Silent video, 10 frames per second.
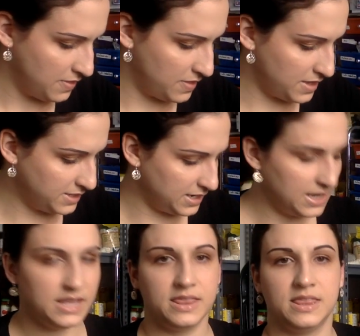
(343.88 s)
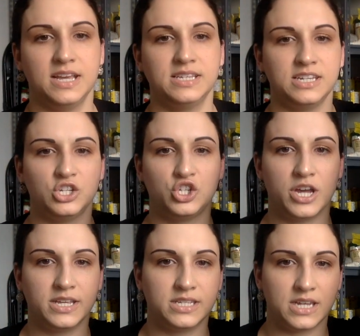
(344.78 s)
This this is
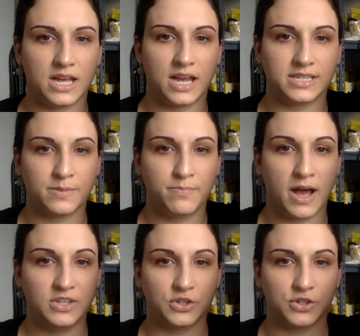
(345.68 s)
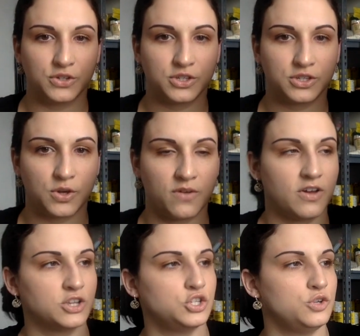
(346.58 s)
just uh, some puzzles. So I've
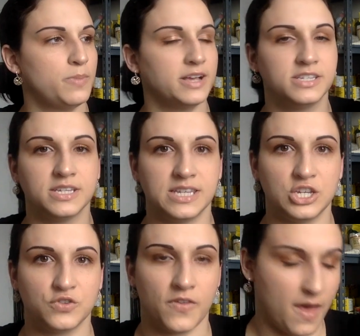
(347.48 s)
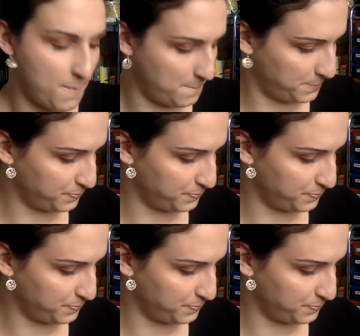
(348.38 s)
got two puzzles each for them.